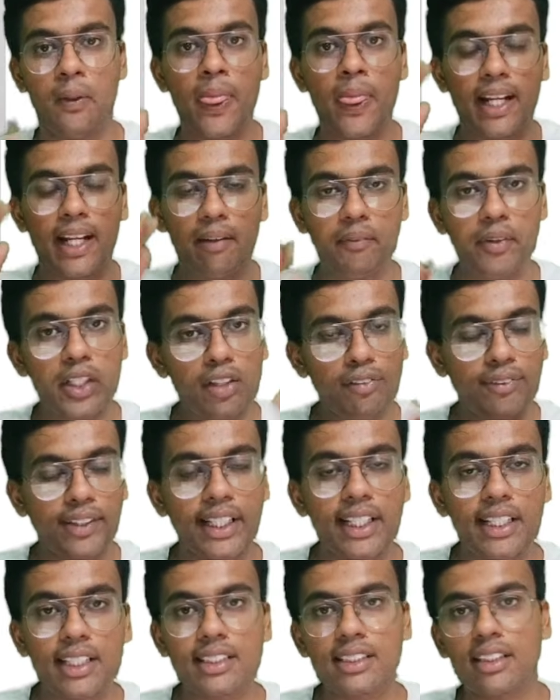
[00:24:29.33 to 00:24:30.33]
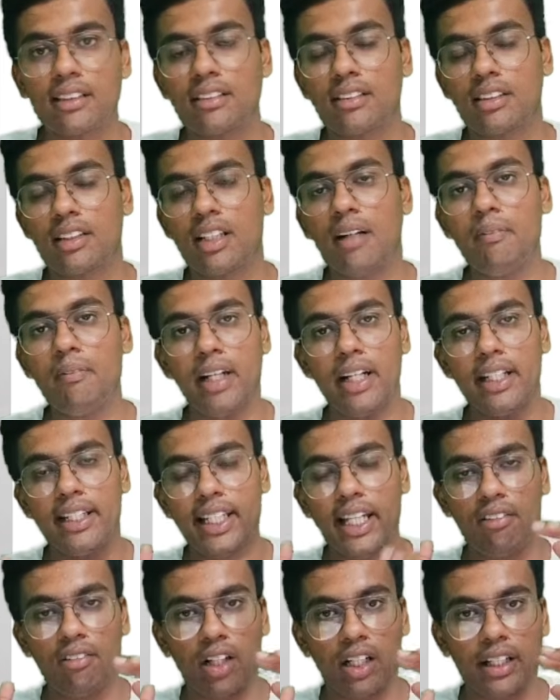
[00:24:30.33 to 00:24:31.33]
Committee of creditors has come, they
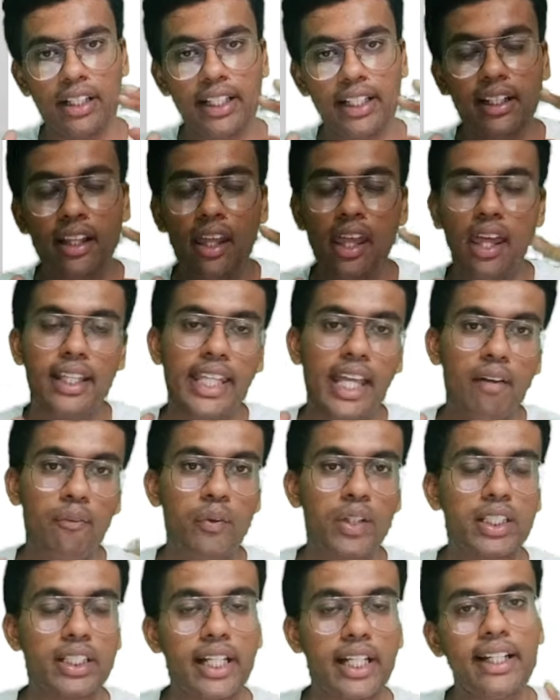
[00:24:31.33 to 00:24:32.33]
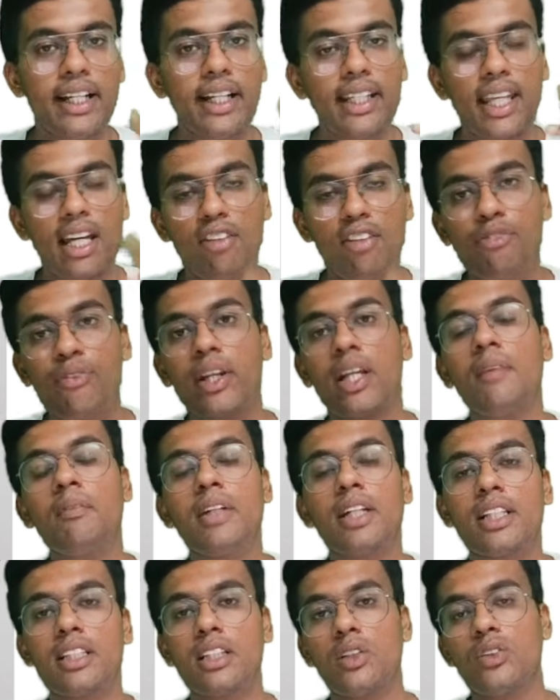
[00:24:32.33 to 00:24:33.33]
have agreed, they have decided, they have framed a
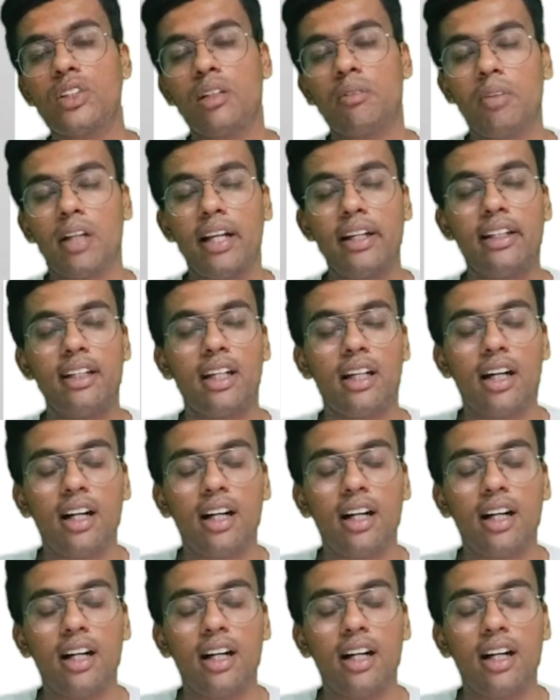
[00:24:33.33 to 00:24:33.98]
resolution plan